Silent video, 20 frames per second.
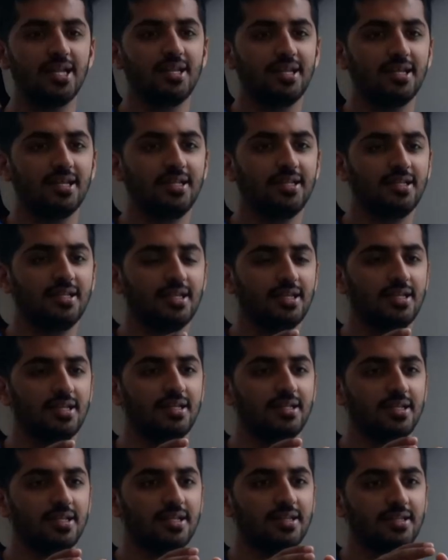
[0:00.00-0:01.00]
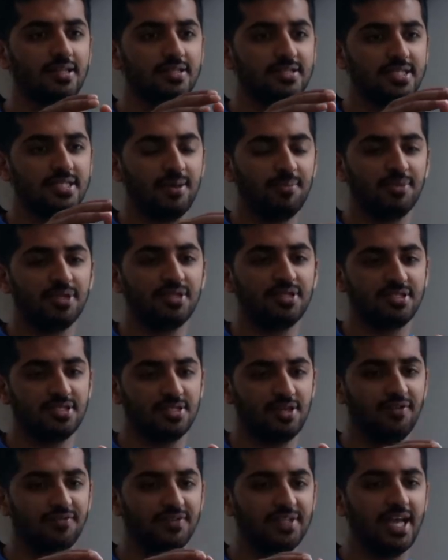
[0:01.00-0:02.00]
it in the
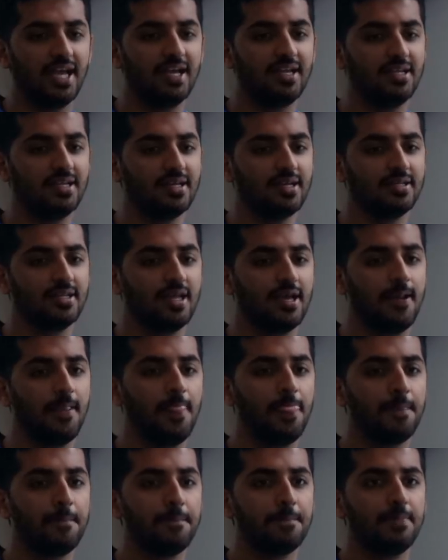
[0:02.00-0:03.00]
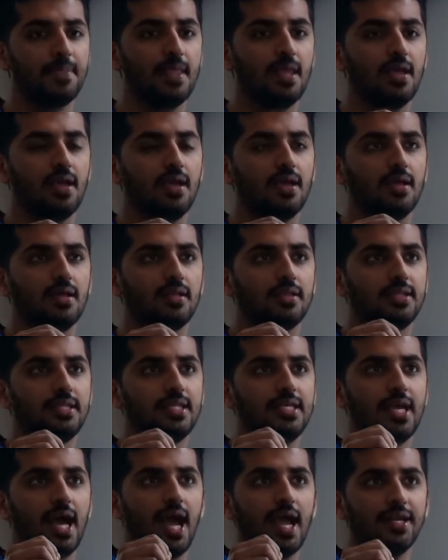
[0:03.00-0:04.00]
semblance of the idea that
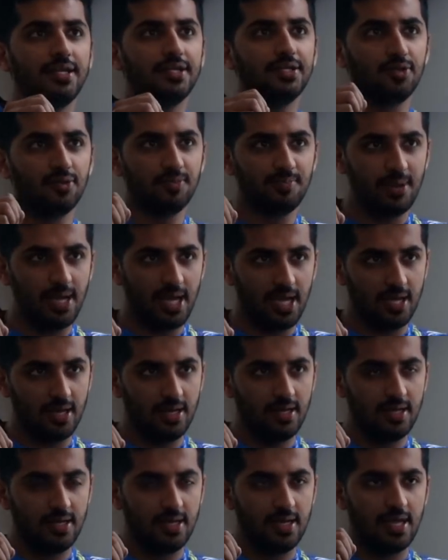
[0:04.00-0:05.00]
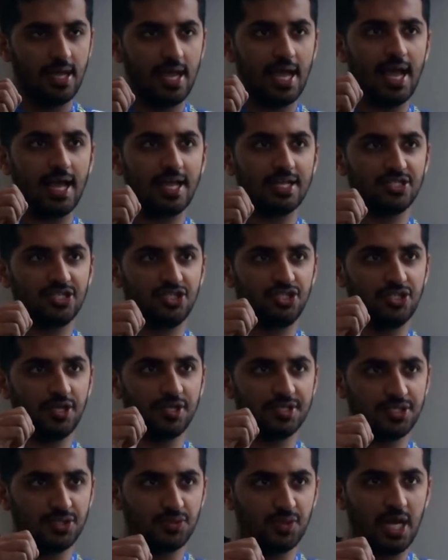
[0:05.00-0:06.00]
the ideal man has
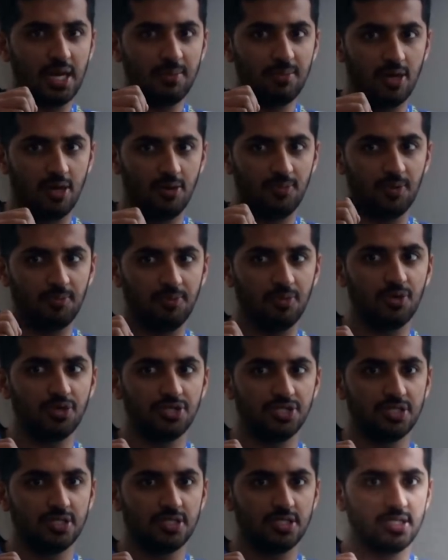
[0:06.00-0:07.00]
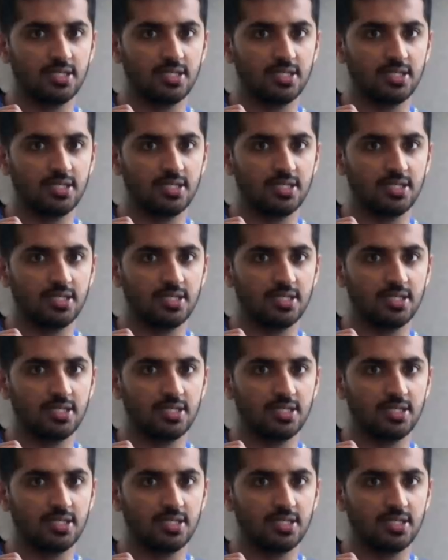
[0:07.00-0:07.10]
just the right amount of proportions.